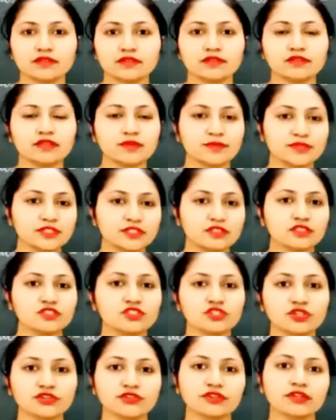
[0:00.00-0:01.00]
Namaste
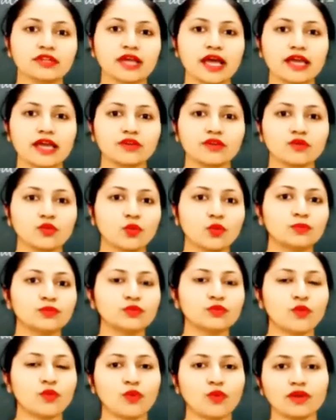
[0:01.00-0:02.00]
children, I hope
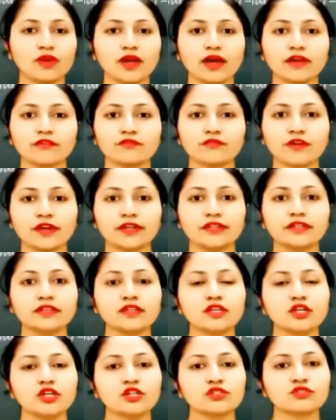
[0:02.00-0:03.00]
you all are
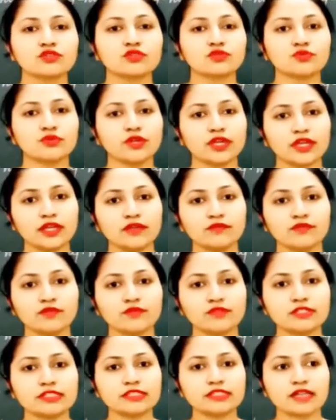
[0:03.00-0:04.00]
fine. So today we
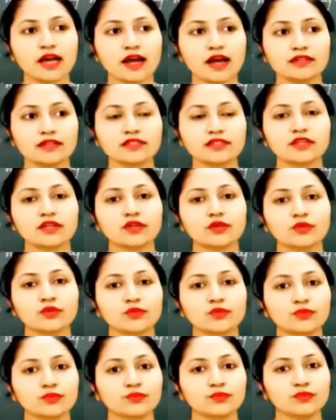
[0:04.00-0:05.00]
will start
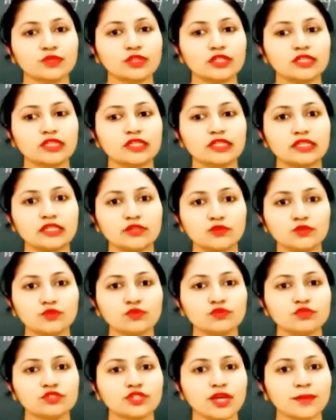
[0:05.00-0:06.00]
with the
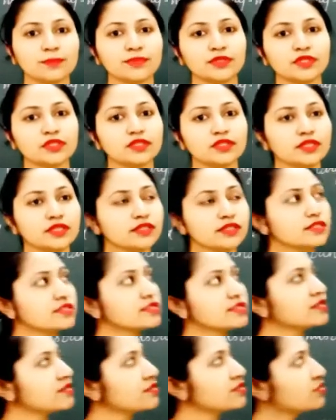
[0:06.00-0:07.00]
new chapter, that
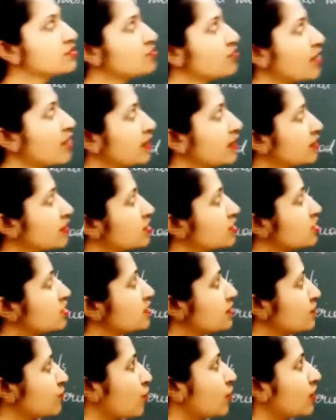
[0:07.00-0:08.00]
is
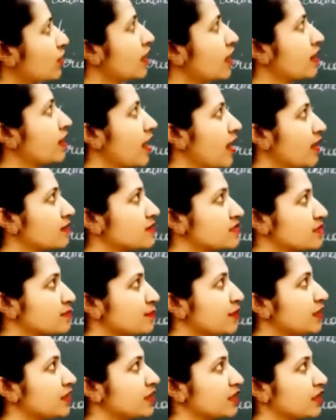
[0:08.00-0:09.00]
strategies for
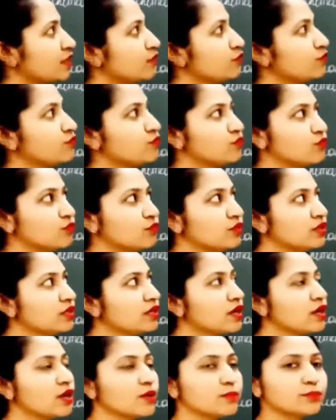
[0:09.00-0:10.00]
enhancement in food
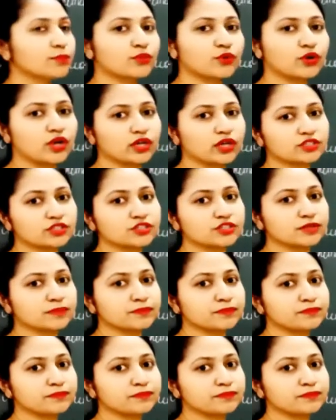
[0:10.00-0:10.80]
production.